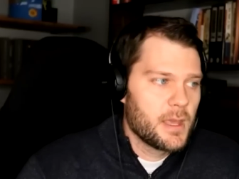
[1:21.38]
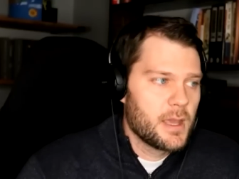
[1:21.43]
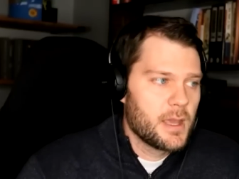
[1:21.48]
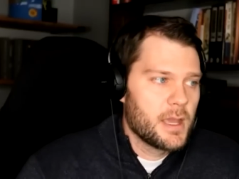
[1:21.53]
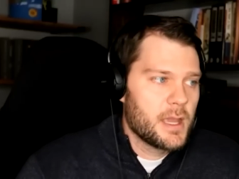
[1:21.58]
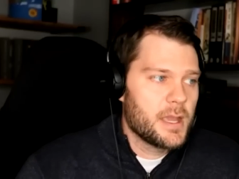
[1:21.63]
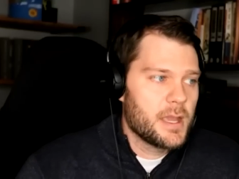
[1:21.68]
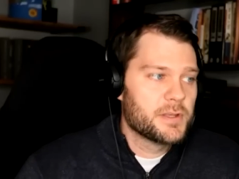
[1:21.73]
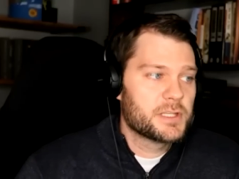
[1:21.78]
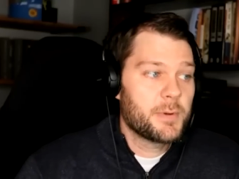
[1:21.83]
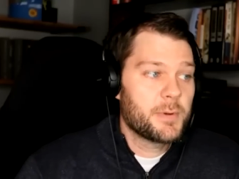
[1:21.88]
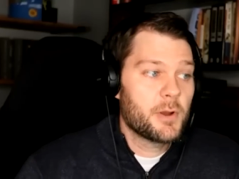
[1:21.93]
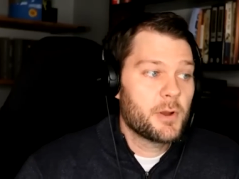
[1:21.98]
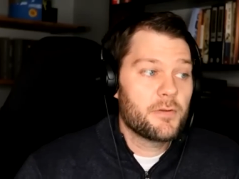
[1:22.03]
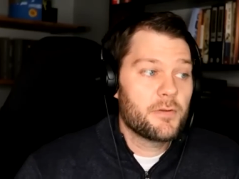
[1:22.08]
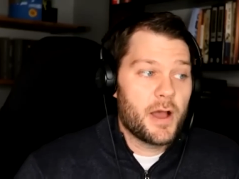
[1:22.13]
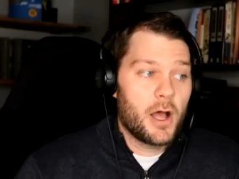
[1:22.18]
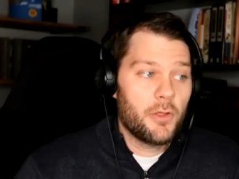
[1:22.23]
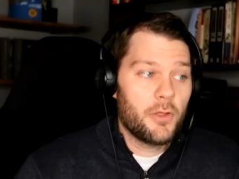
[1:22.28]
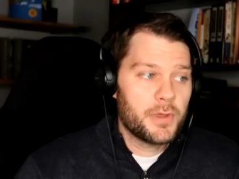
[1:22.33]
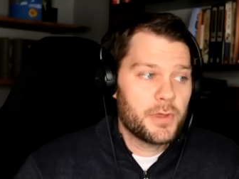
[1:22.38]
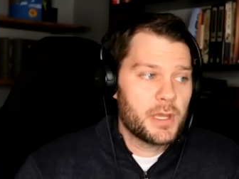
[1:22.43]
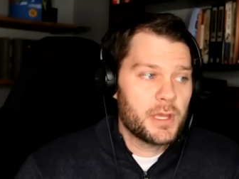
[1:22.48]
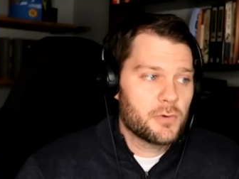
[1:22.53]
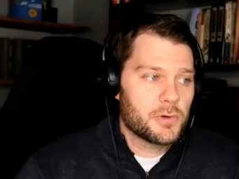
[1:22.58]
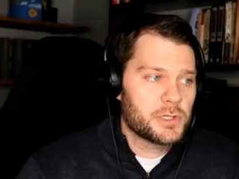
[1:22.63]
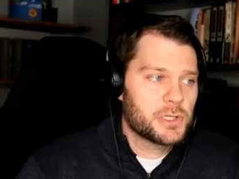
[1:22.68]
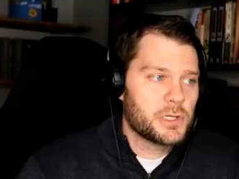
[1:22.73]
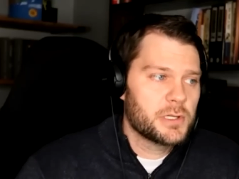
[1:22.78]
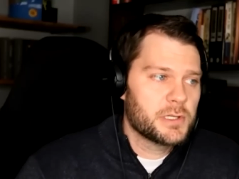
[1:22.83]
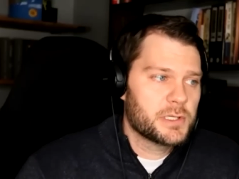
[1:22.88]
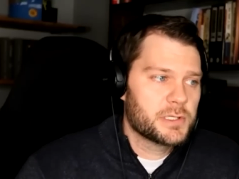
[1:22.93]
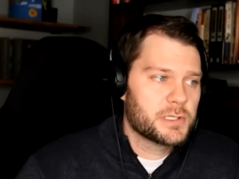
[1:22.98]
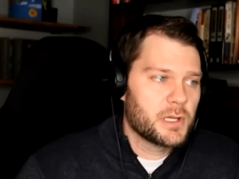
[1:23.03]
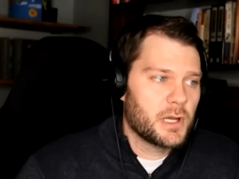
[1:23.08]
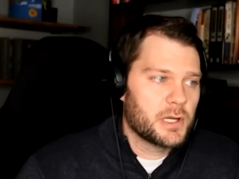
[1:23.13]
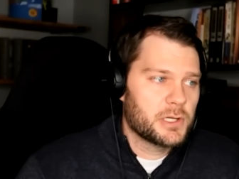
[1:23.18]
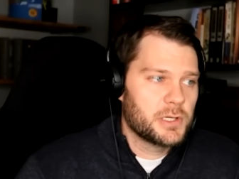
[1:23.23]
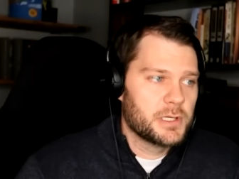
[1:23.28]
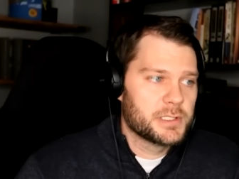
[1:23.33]
In the spirit of healthy Christian
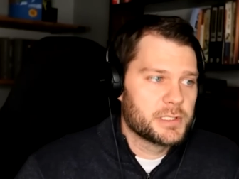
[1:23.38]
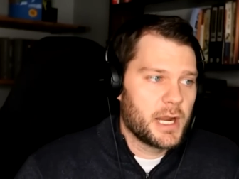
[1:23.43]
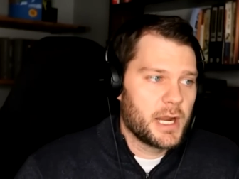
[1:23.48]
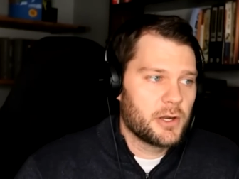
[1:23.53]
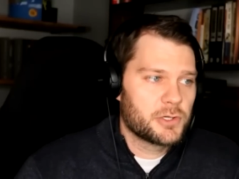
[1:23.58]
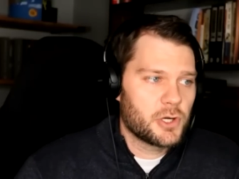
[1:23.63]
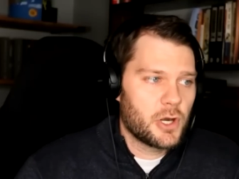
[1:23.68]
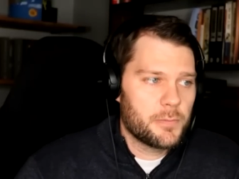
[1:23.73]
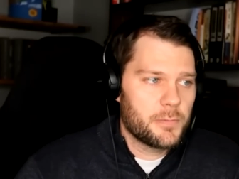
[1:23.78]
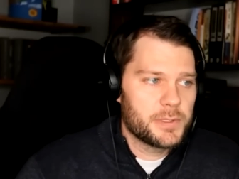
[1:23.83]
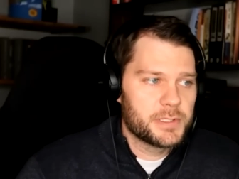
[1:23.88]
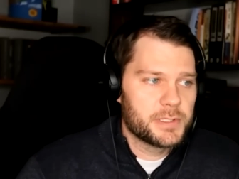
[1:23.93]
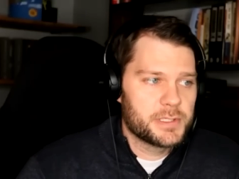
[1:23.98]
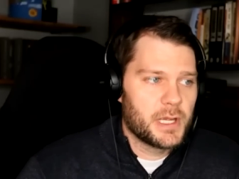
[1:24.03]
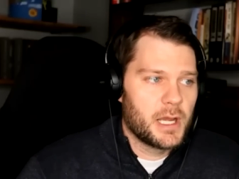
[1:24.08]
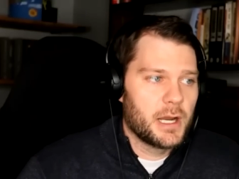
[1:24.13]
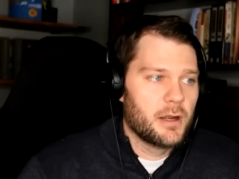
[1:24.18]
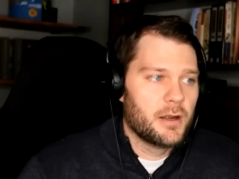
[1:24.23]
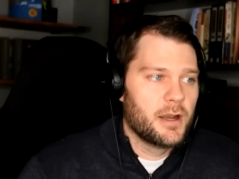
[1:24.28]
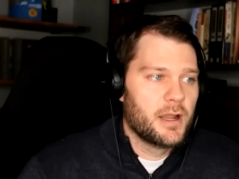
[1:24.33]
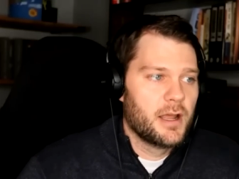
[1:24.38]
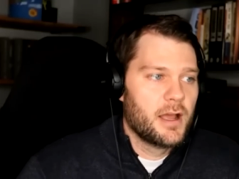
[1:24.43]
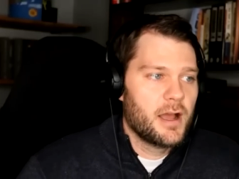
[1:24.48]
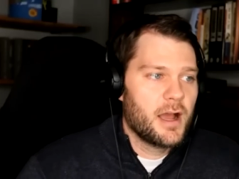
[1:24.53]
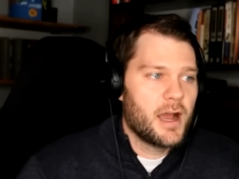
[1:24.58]
discussion, as iron sharpens iron,